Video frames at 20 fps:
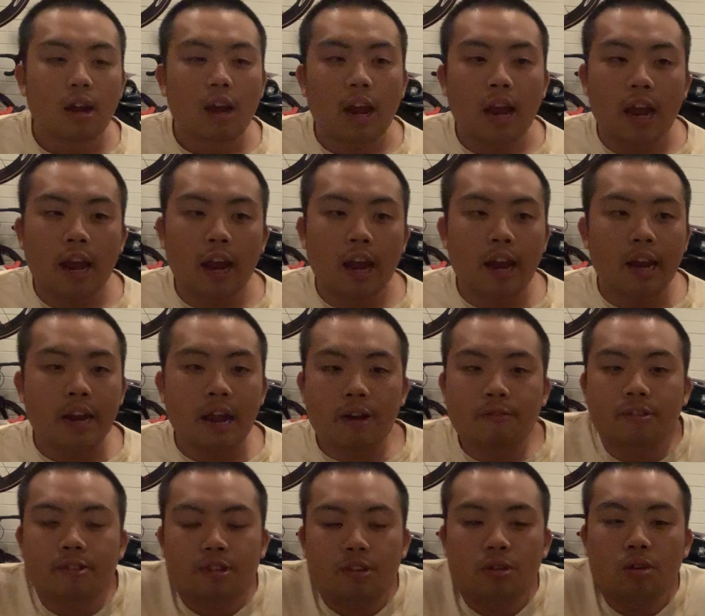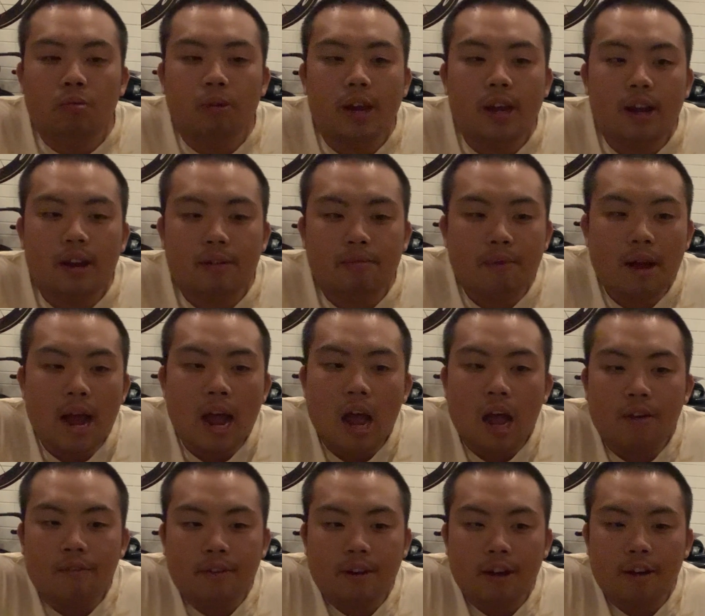And every single week, I
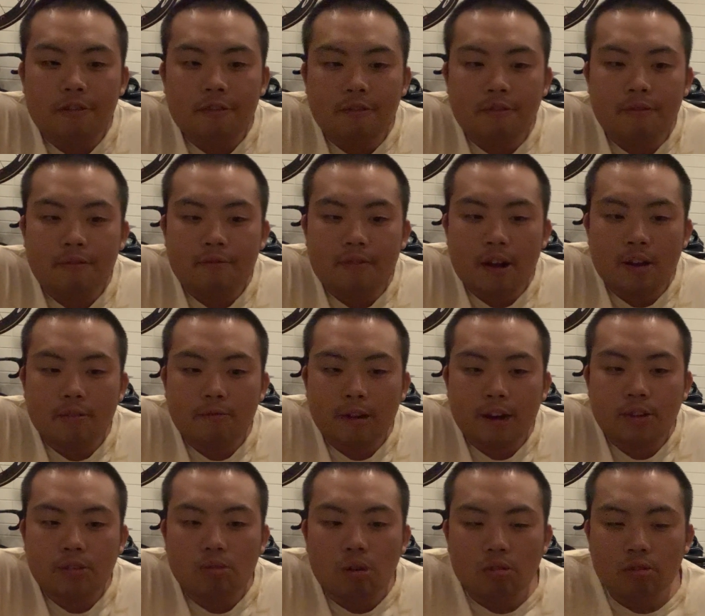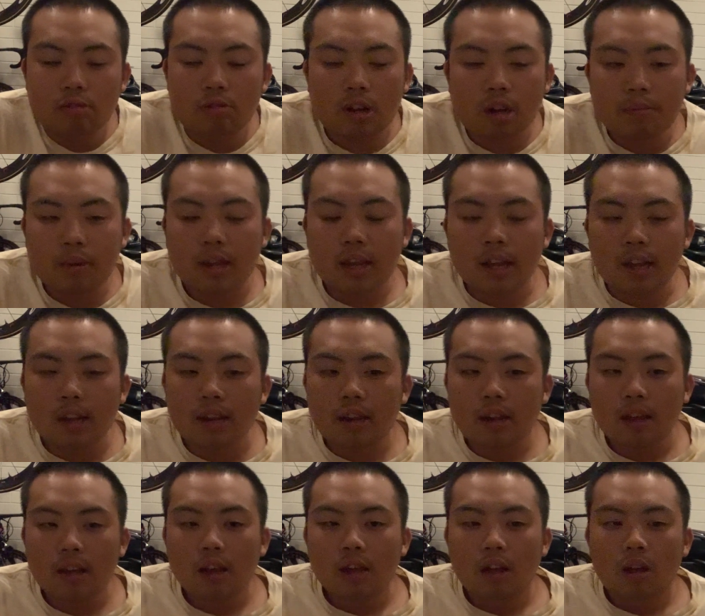have enough fun resources coming in,
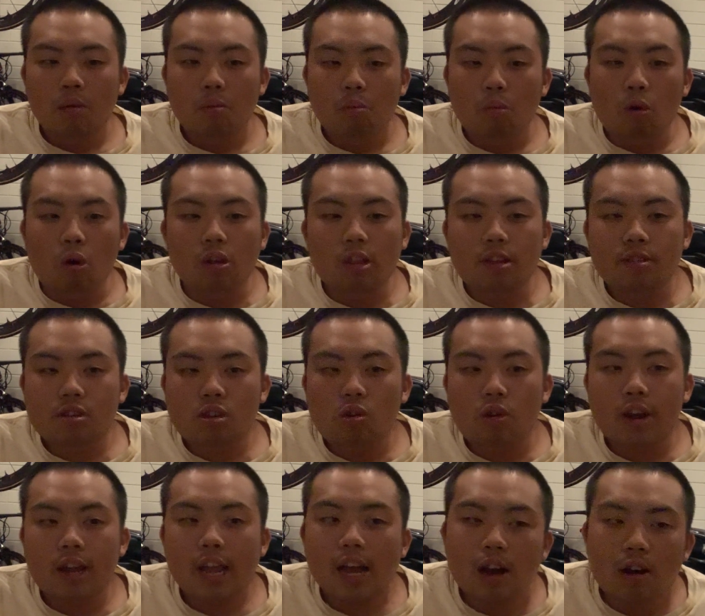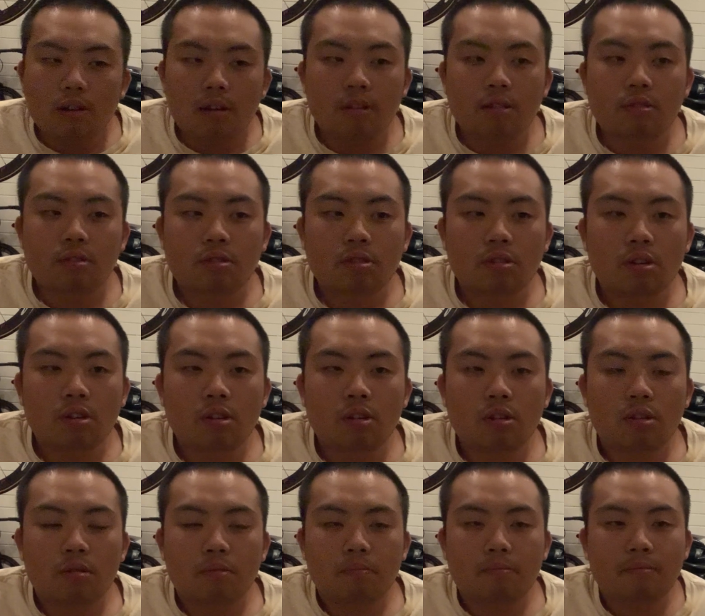more than's going out. And
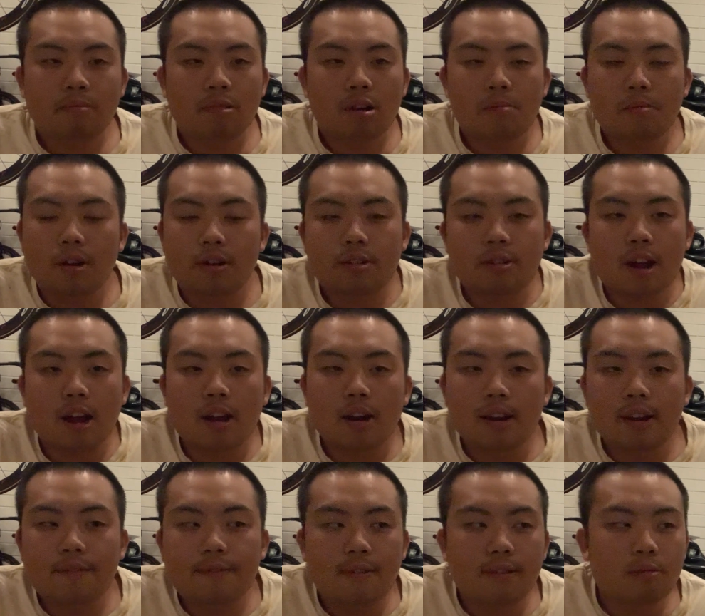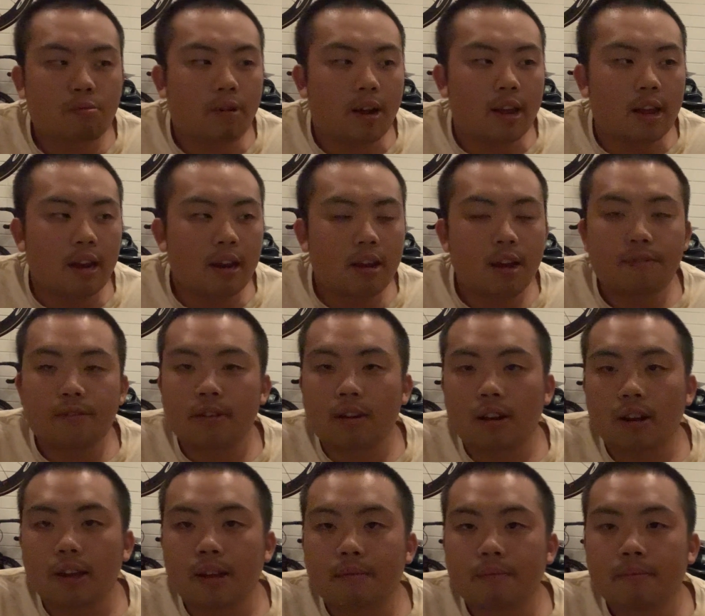so pretty much I can live this way
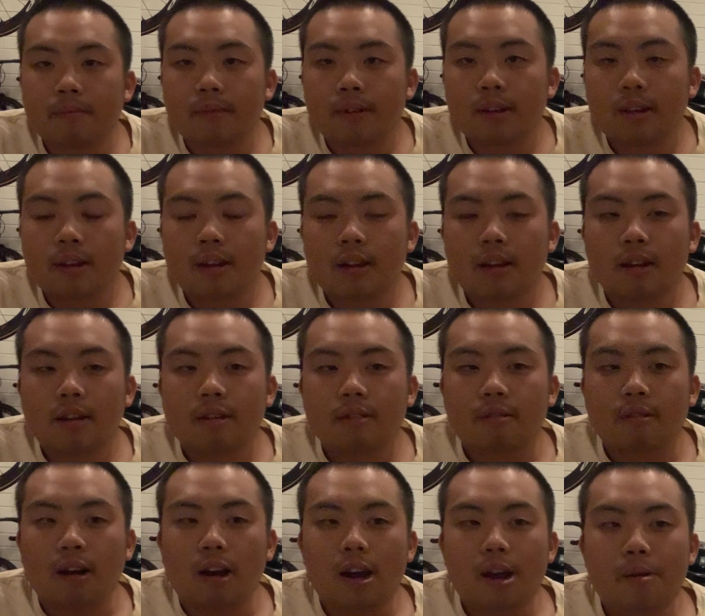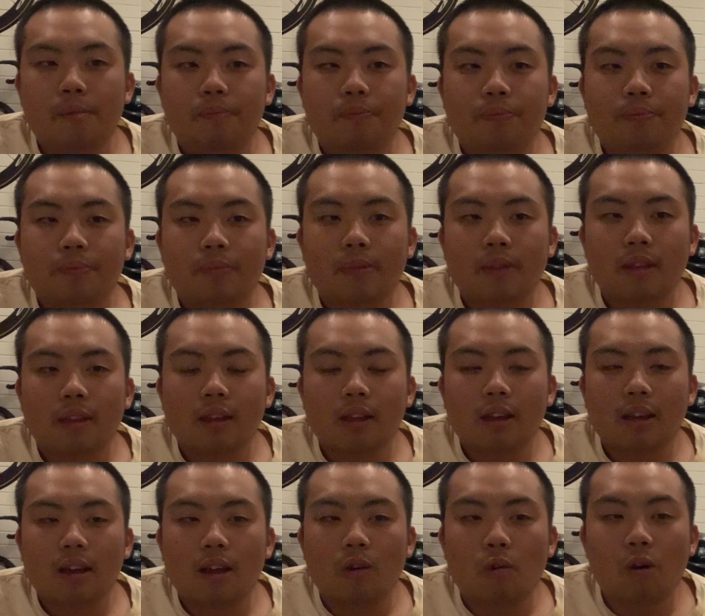indefinitely, right?
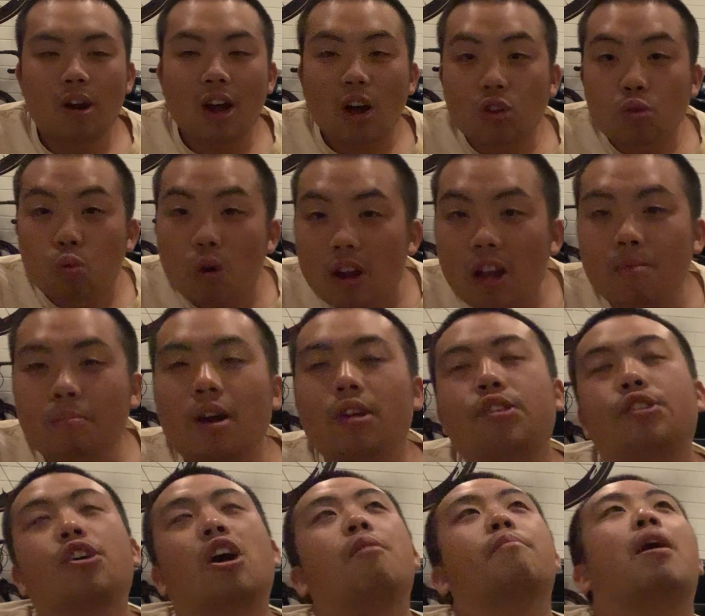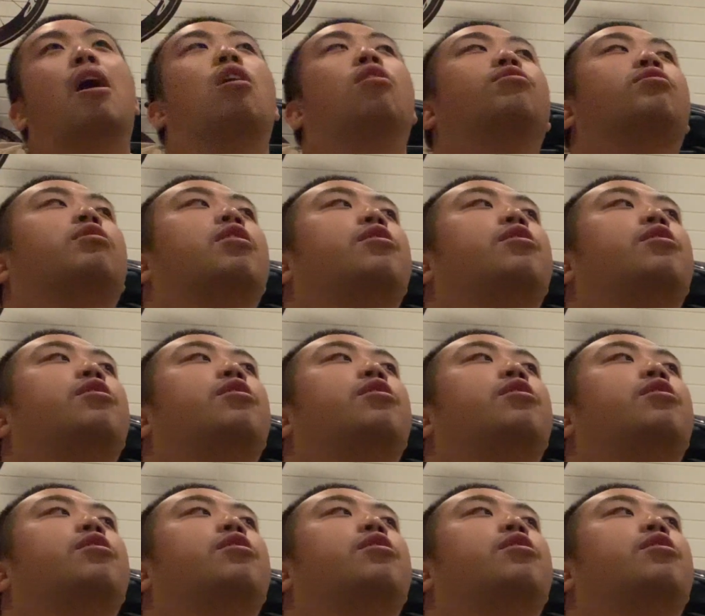When I was working my job, I was